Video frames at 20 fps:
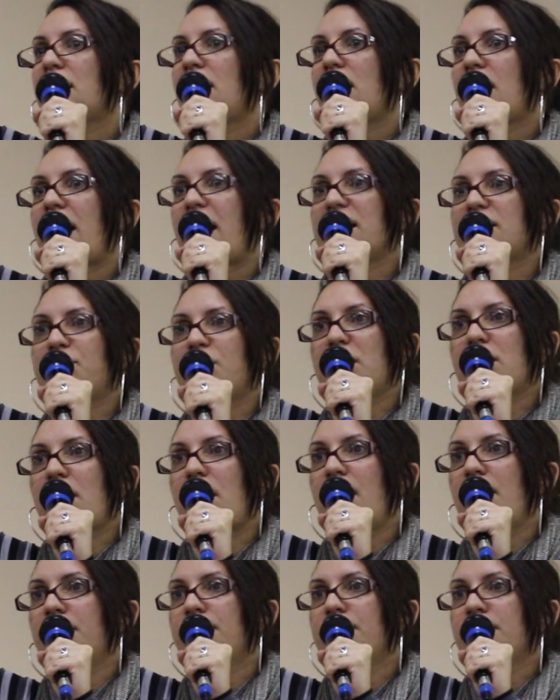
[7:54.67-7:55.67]
has
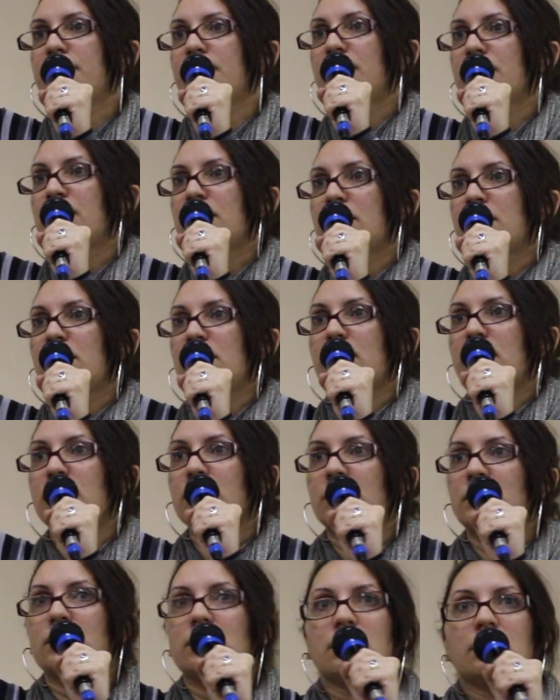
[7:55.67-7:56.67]
become
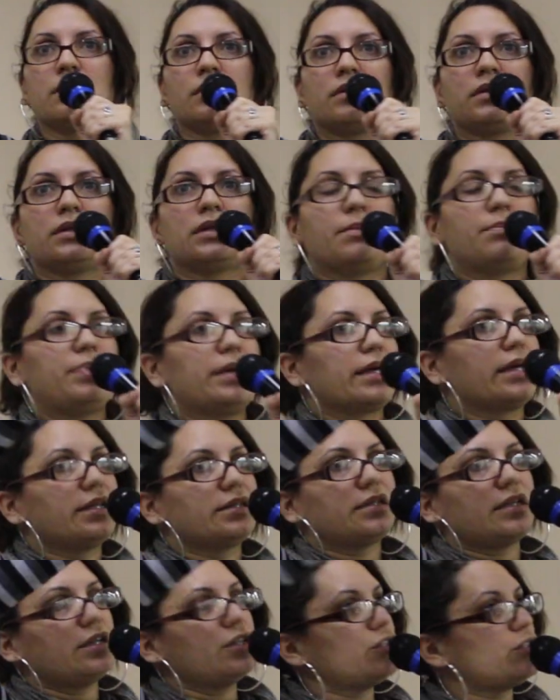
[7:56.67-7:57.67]
the
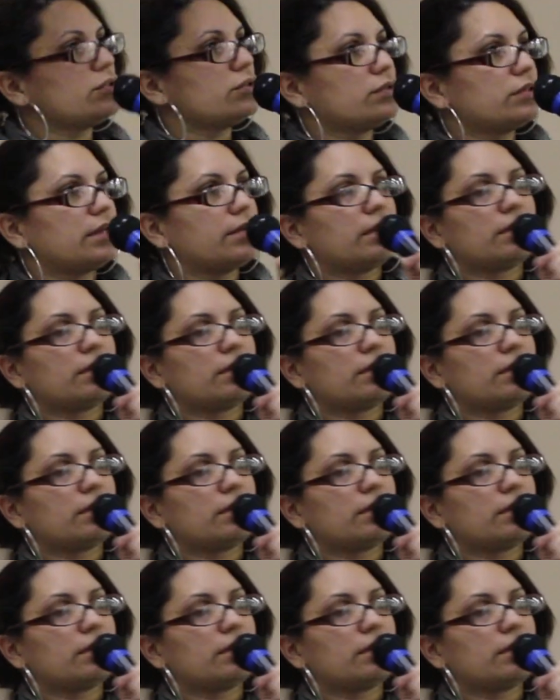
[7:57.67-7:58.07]
biggest issue.